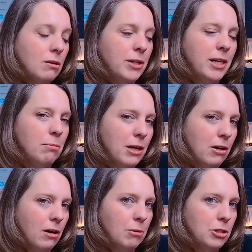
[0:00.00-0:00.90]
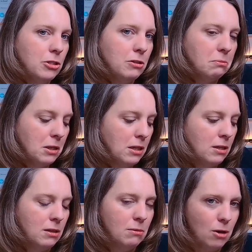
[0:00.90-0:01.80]
We get a bit armored.
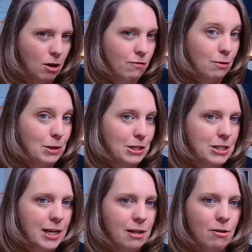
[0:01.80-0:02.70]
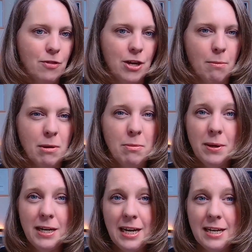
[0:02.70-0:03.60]
Hopefully we can take off the armor, but
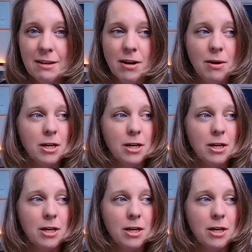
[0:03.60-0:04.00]
we need it, right?